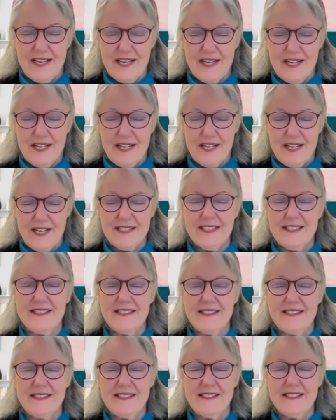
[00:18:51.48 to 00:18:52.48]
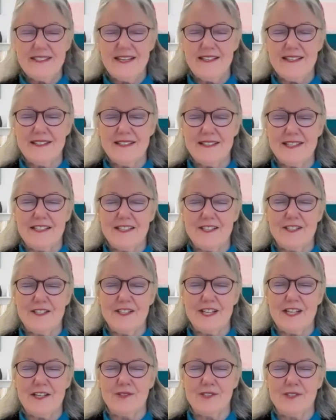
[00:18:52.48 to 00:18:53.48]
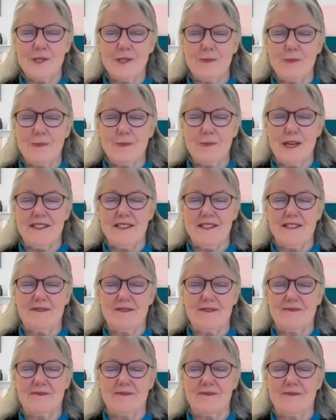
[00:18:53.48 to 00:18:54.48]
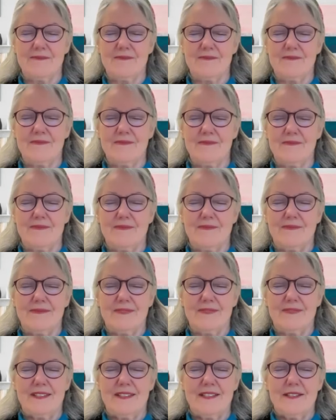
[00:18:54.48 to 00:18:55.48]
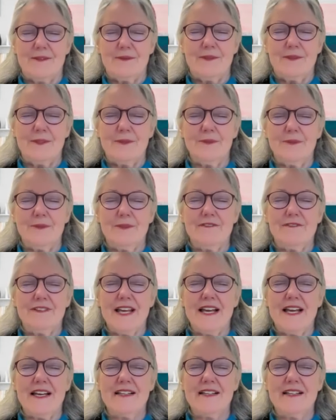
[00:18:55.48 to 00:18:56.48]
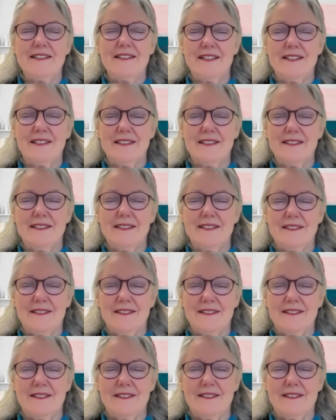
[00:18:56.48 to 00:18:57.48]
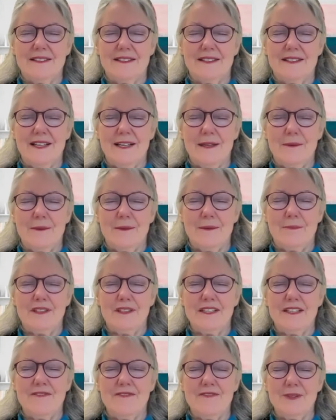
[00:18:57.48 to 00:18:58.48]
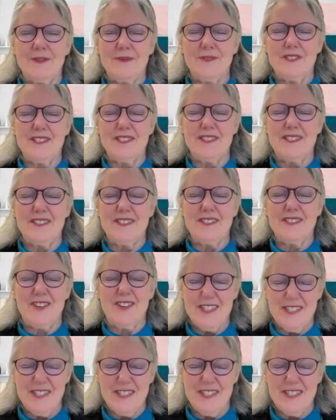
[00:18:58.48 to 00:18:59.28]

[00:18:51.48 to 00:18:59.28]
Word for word: We ask and intend to set a sacred space. We reflect that I believe it was